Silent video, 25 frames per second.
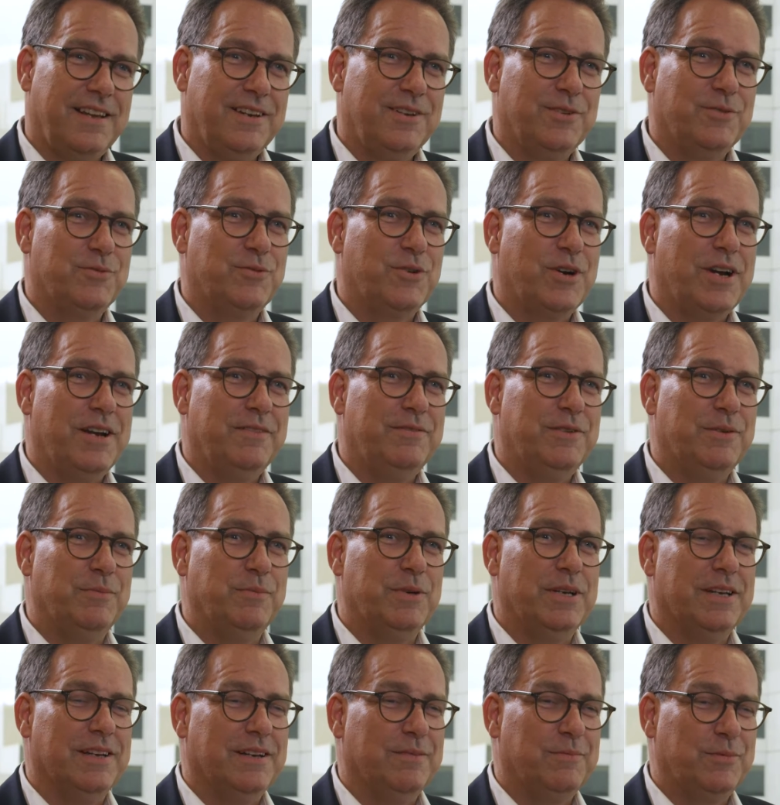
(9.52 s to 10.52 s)
Thank you for having
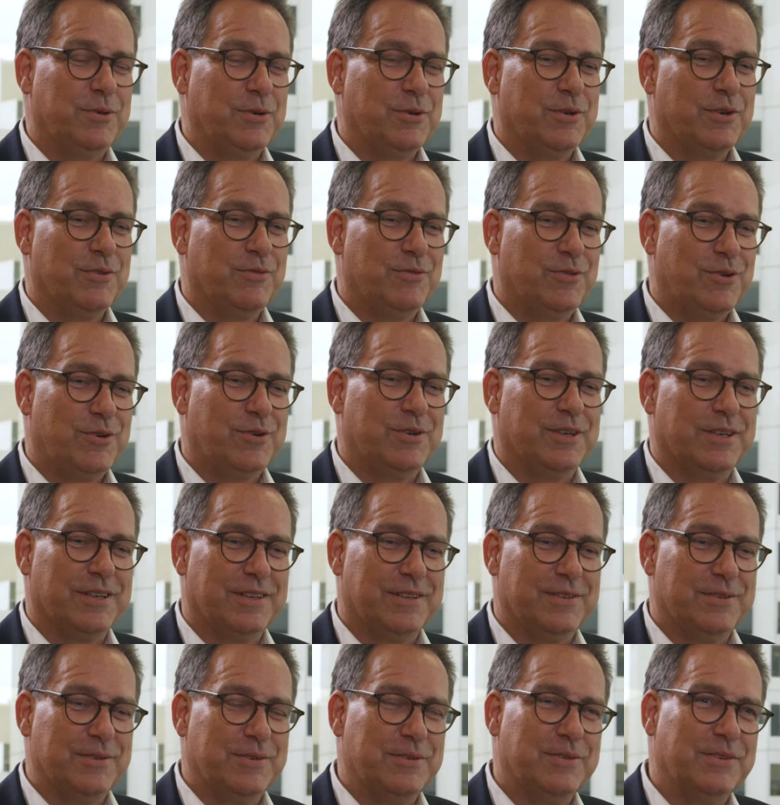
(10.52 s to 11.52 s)
me. I'm looking
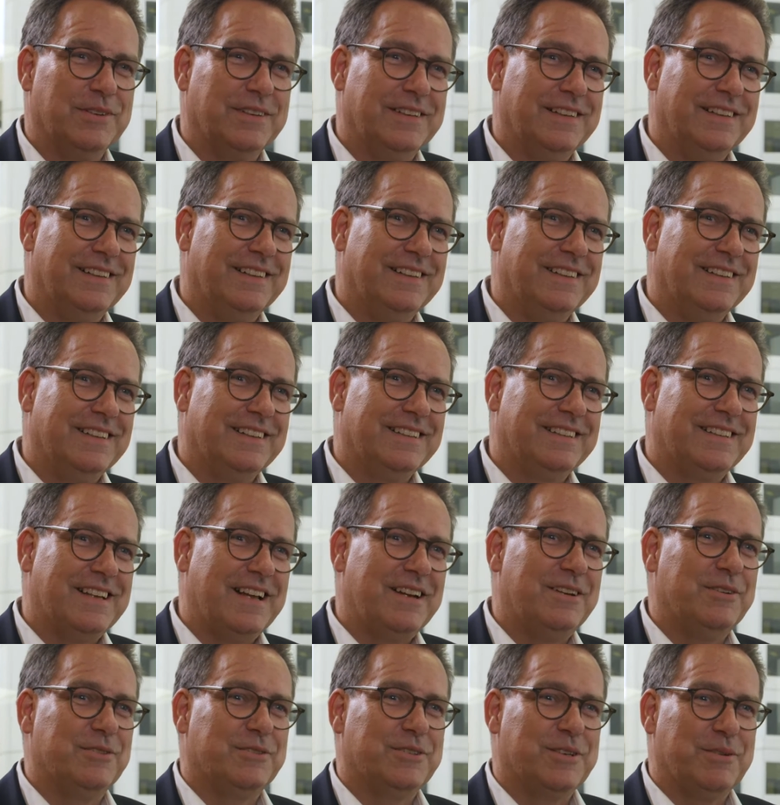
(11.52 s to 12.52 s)
forward to
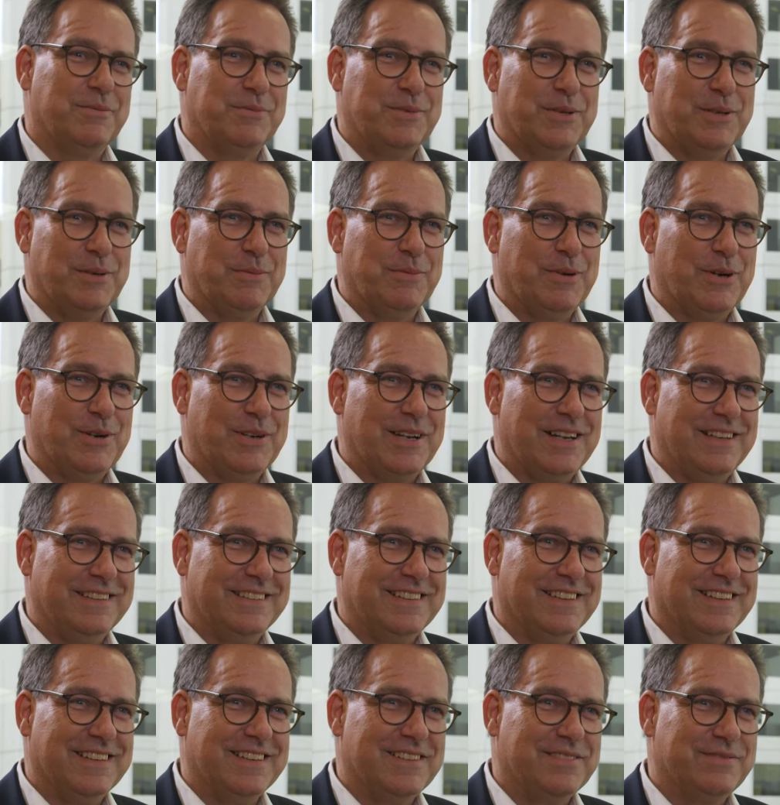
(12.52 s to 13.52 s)
tell you something about
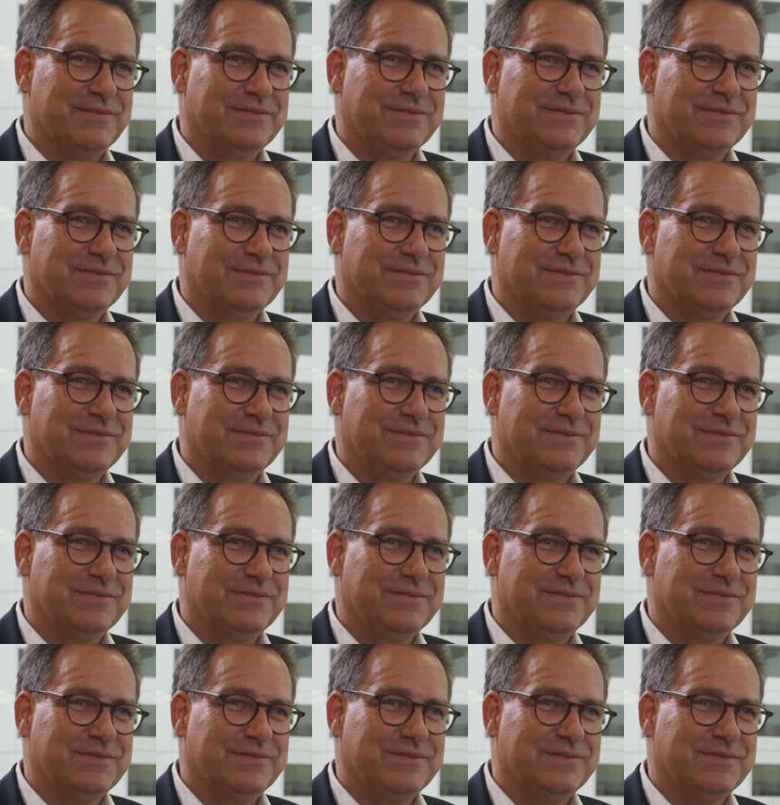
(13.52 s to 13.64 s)
Altech.